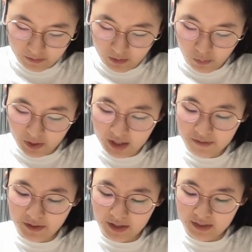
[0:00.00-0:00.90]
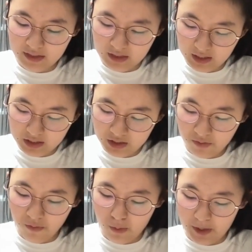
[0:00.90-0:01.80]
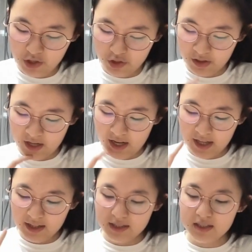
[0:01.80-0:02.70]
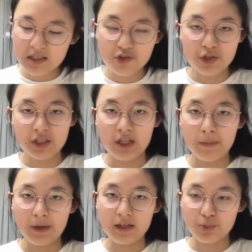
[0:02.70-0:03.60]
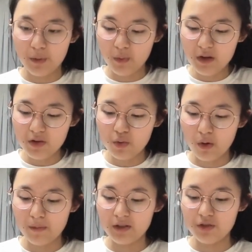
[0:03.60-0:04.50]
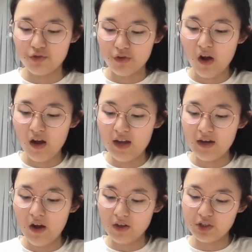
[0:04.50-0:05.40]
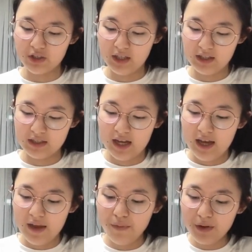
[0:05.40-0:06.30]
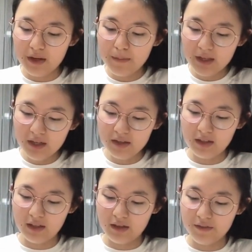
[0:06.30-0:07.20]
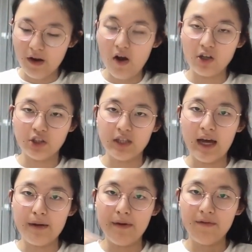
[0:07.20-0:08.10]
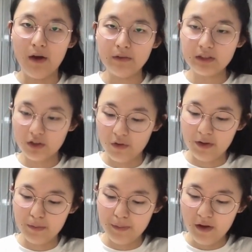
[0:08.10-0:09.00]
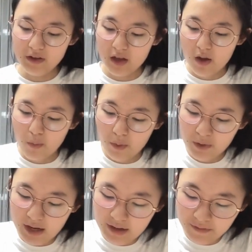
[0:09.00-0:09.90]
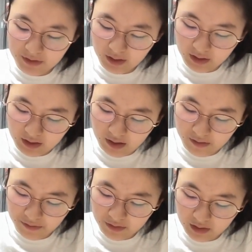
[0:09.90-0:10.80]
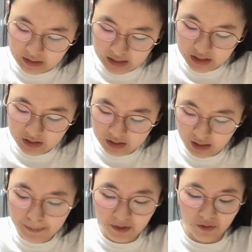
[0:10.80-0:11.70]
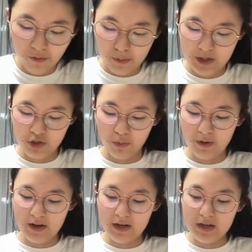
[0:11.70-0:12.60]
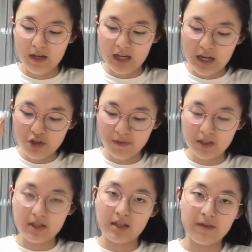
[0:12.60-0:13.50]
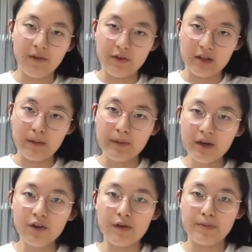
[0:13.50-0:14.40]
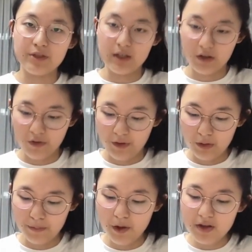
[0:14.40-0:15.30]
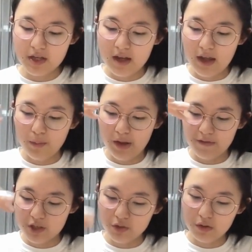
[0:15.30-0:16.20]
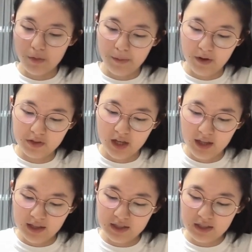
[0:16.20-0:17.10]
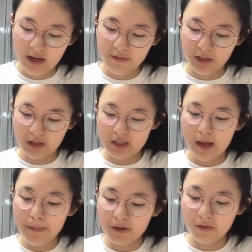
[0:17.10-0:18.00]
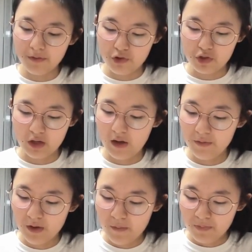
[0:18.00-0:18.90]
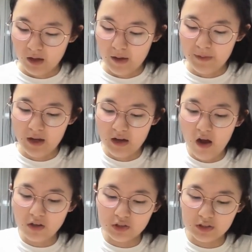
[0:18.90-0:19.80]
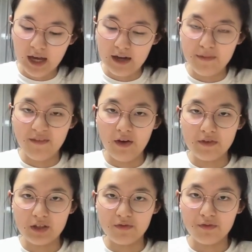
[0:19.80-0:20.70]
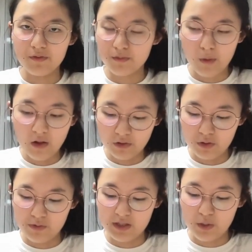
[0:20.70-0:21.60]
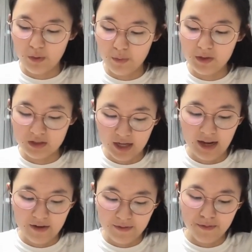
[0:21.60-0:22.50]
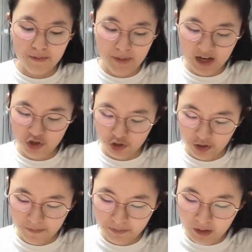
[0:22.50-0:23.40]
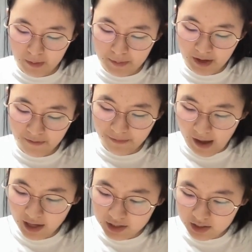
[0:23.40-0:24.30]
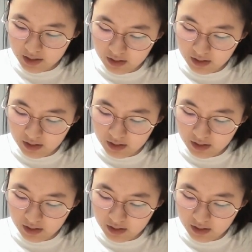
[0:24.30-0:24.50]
We kind of get this formation, and this is interesting because we wouldn't normally draw an oxygen like this. If we immediately think of an oxygen atom involved in a covalent bond, we would kind of think of this typical formation wherein each of the sticks involved in the middle represent a covalent bond, and we have 2 lone pairs. This is kind of like the typical version of an oxygen atom involved in molecules that we would kind of picture. But in fact,